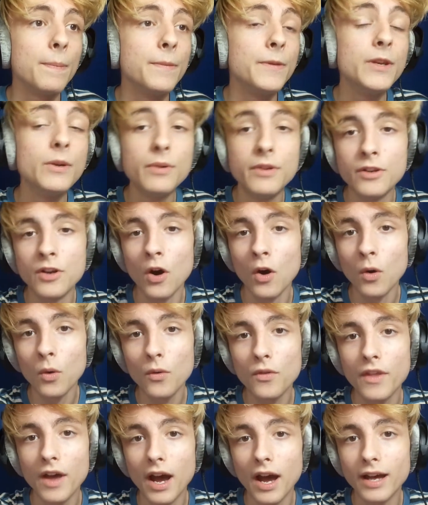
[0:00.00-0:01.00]
you would
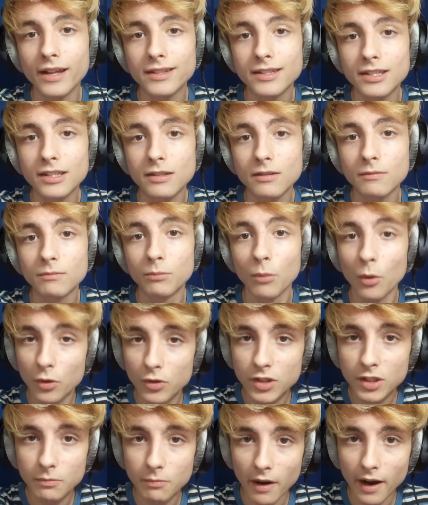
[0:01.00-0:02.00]
know that
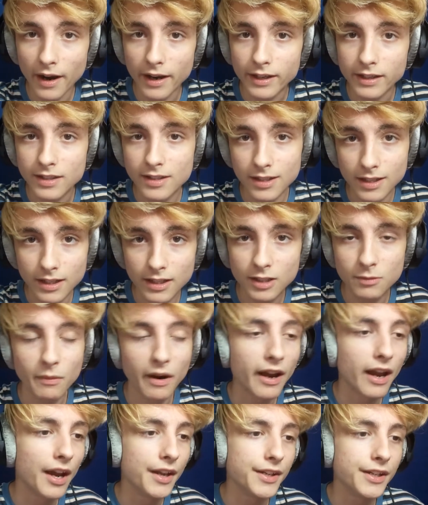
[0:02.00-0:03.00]
most of my skits,
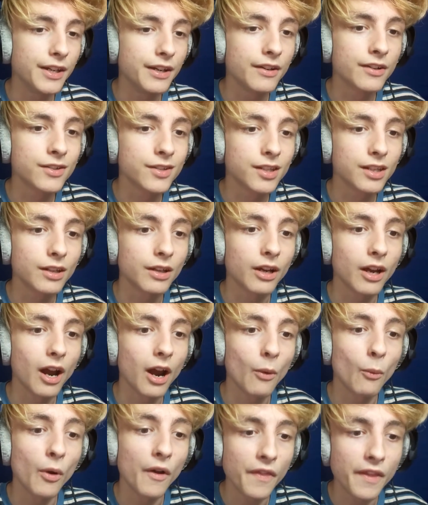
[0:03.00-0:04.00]
my ideas,
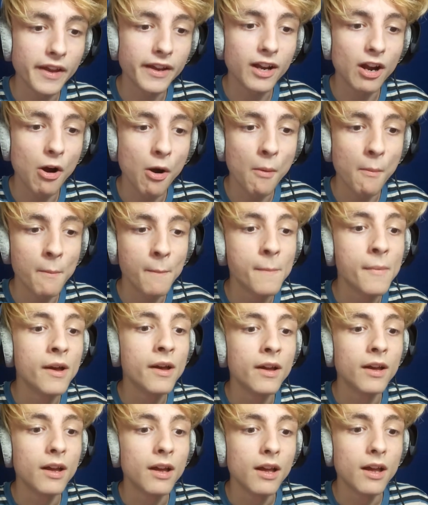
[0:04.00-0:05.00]
when they come
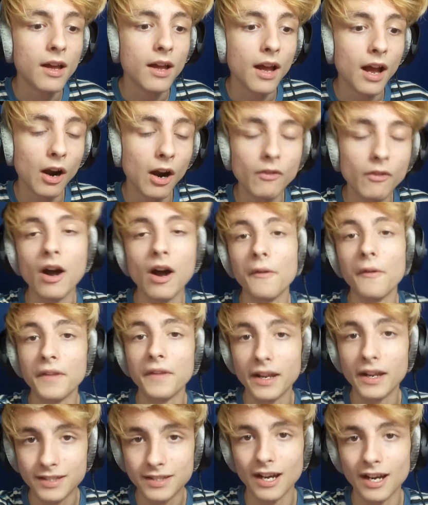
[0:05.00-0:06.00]
around
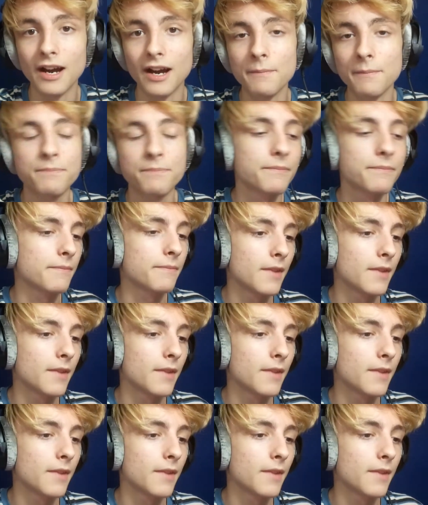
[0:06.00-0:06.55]
that time,